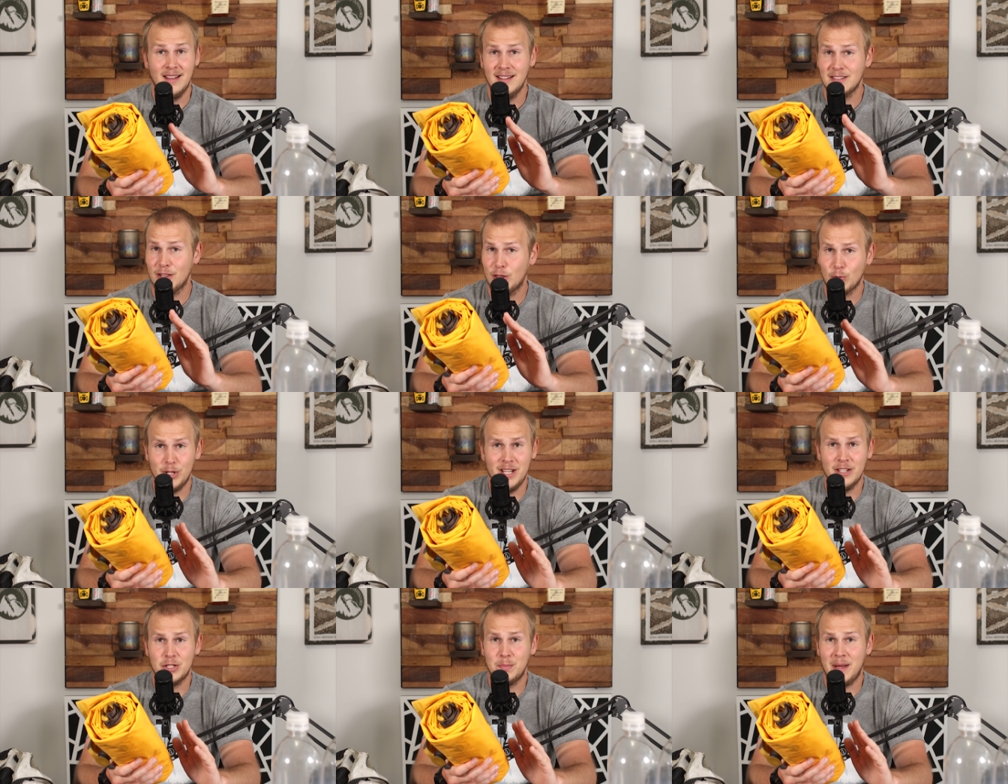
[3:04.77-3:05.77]
It's a
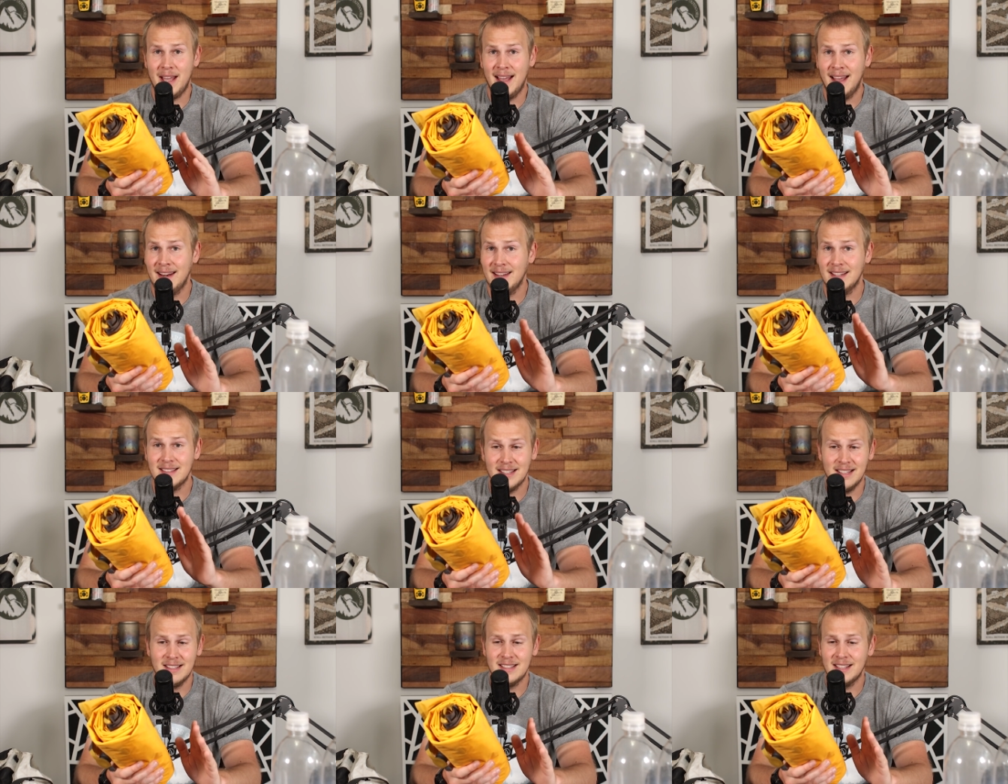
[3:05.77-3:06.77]
3-inch pad. It's
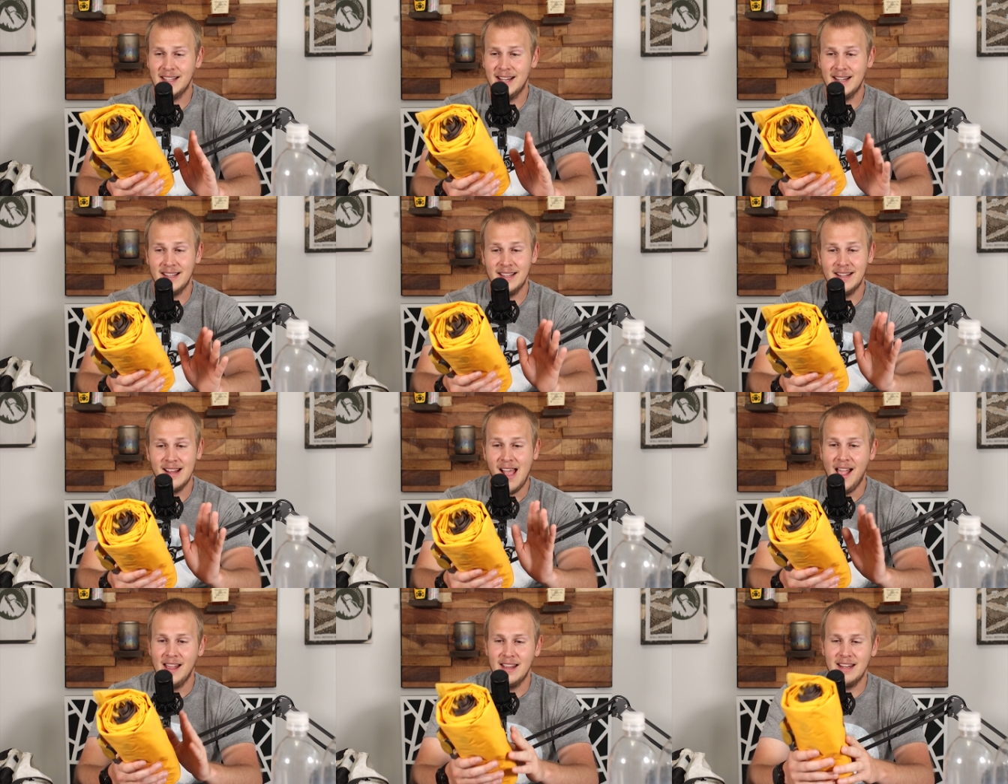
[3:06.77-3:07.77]
insulated.
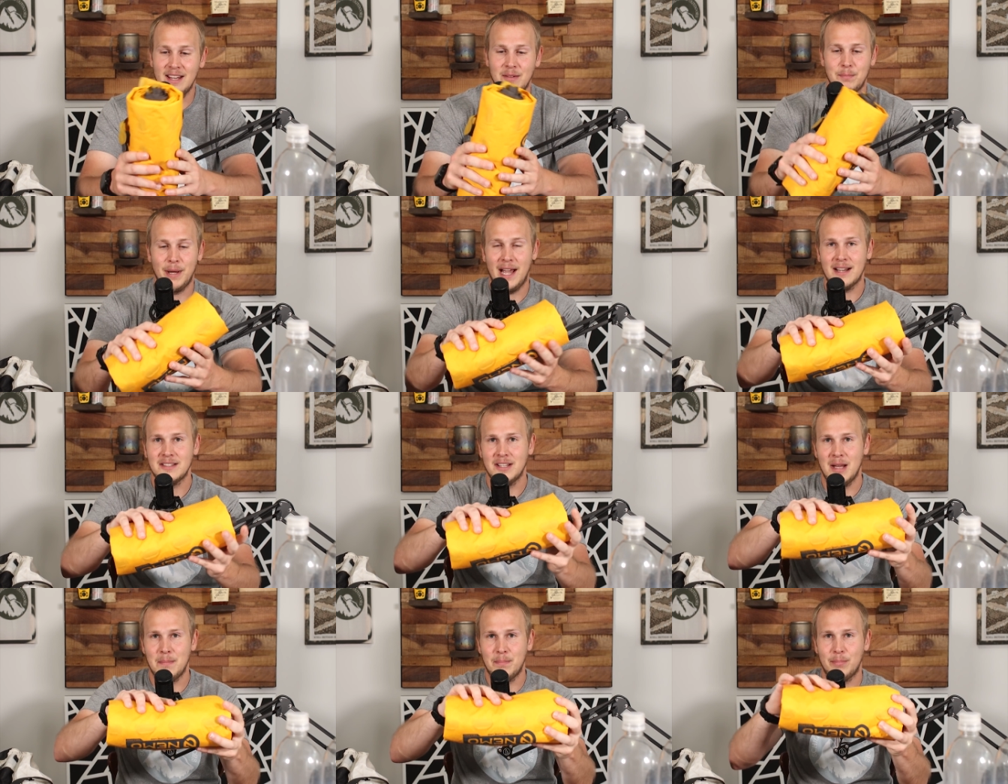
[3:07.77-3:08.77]
It packs
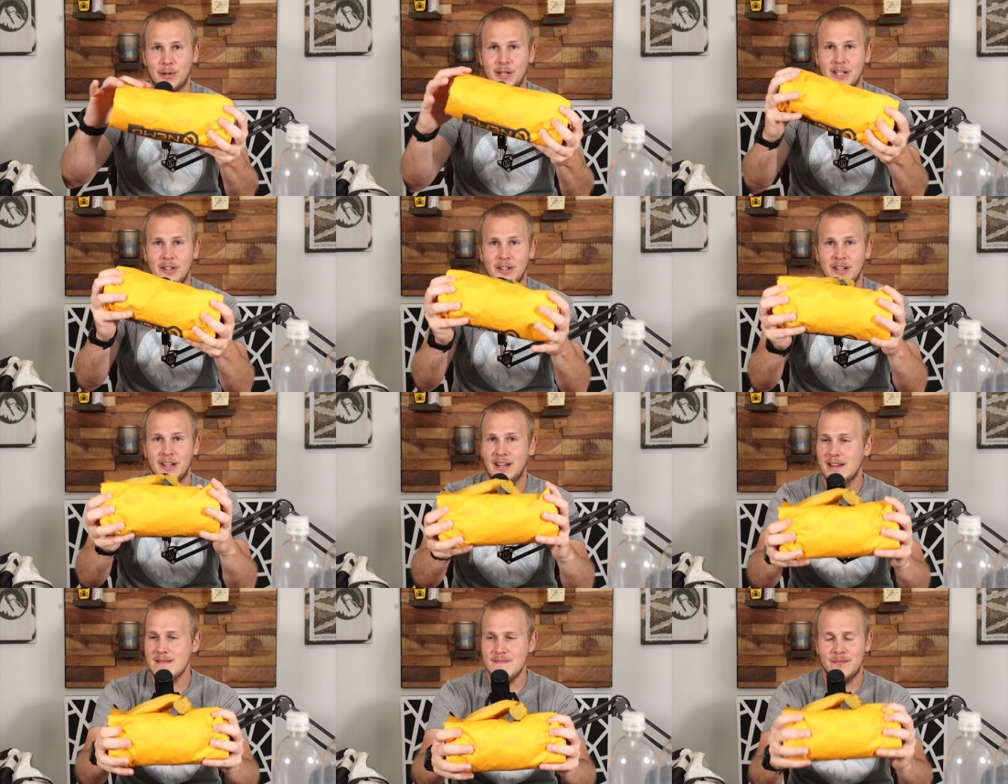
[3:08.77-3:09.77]
up pretty
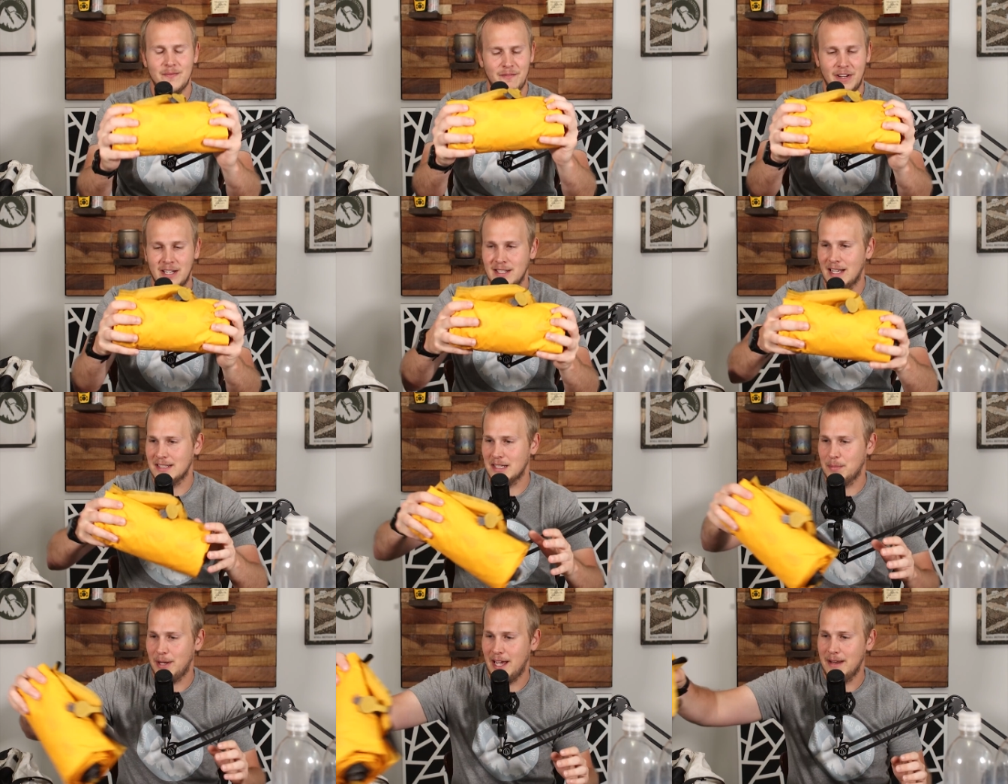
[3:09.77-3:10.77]
good.
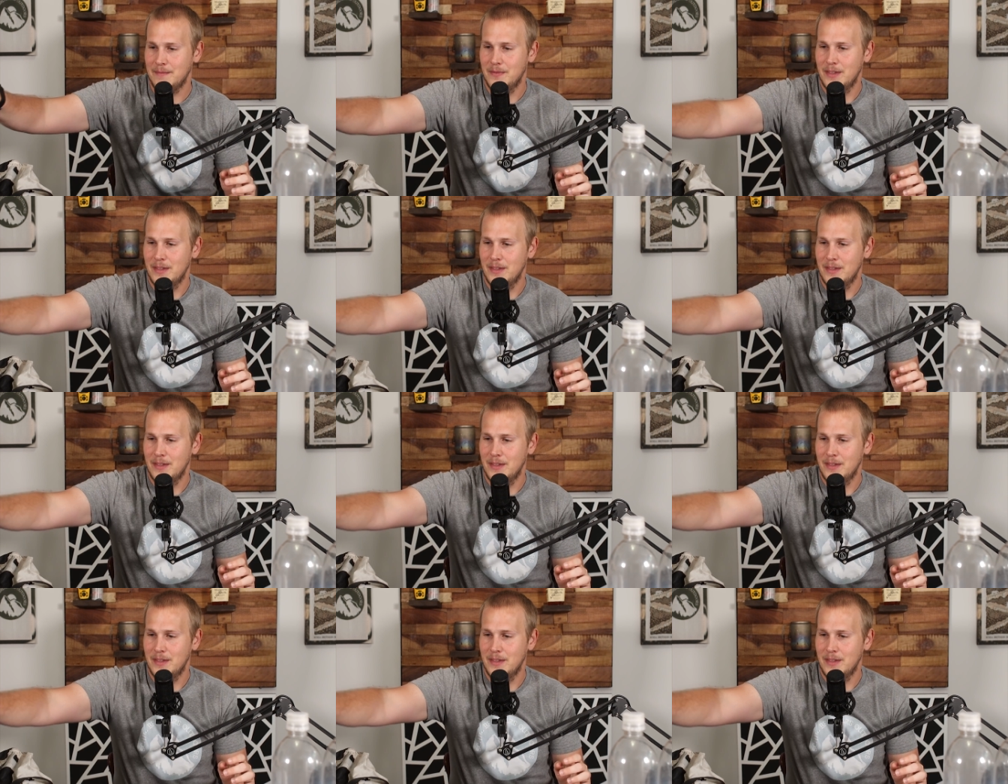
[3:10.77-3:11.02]
Fantastic pad.